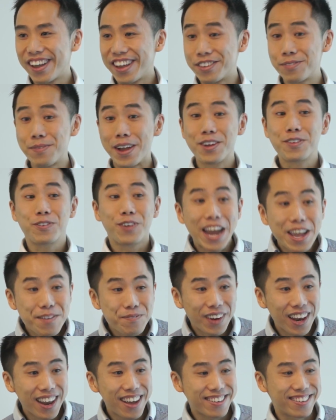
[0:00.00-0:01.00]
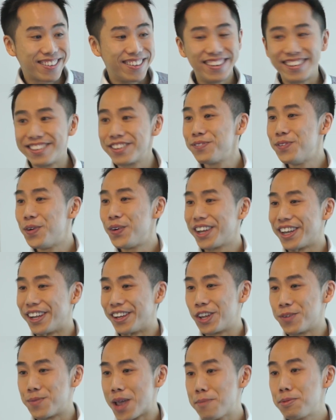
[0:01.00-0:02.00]
It's my great pleasure this morning
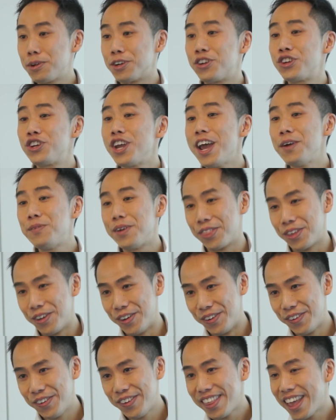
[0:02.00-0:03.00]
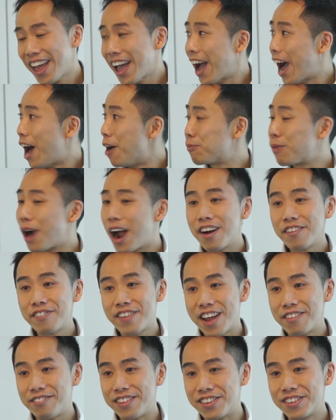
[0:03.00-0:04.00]
to be able to share with you our brown
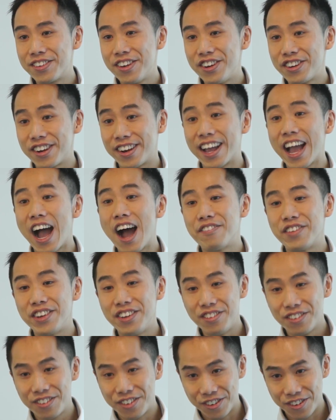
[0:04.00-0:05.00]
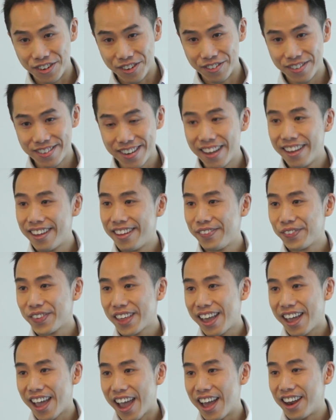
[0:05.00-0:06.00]
fat research at the Garvan Institute.
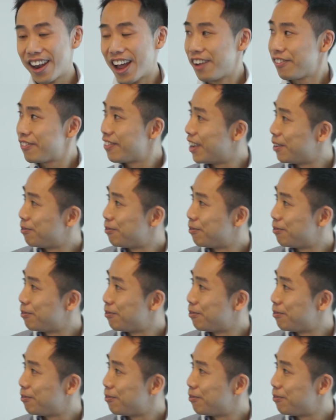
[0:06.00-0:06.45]
And I've